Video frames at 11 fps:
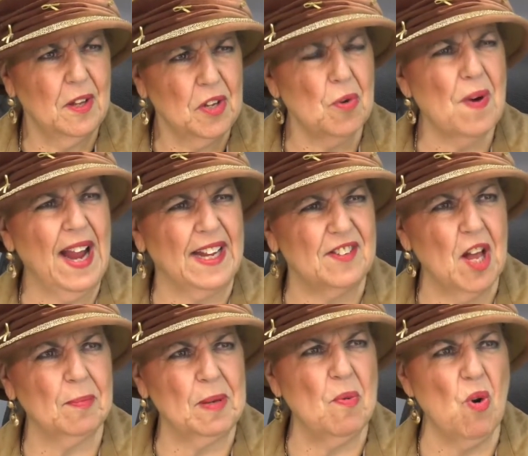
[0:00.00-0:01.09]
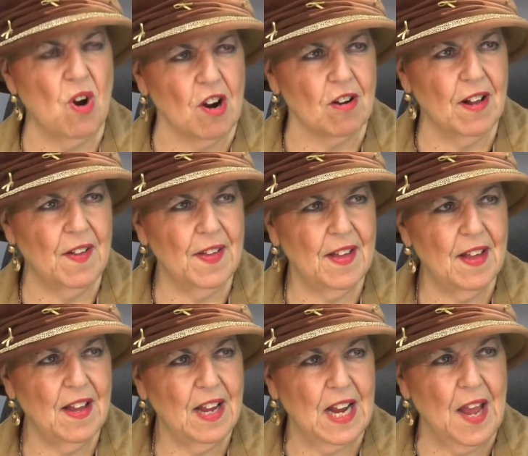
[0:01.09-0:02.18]
You're right, tell me more.
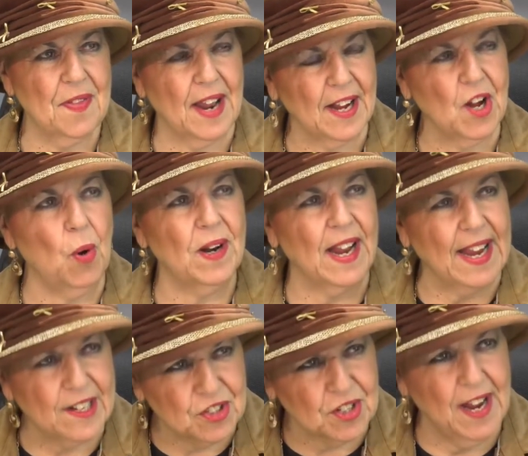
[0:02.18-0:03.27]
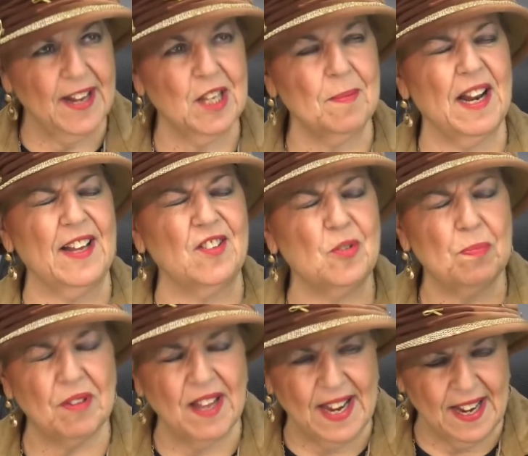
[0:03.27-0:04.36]
And then I go and I educate them and I
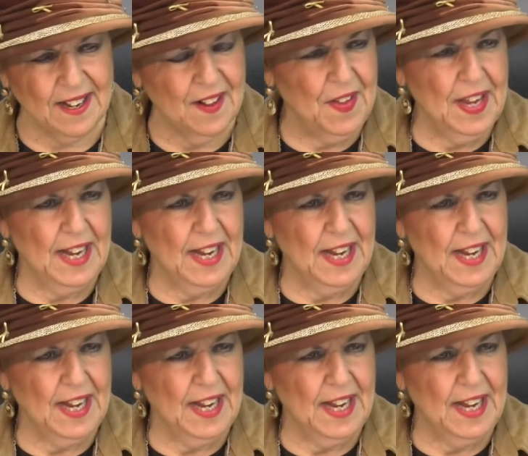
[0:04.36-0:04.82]
explain,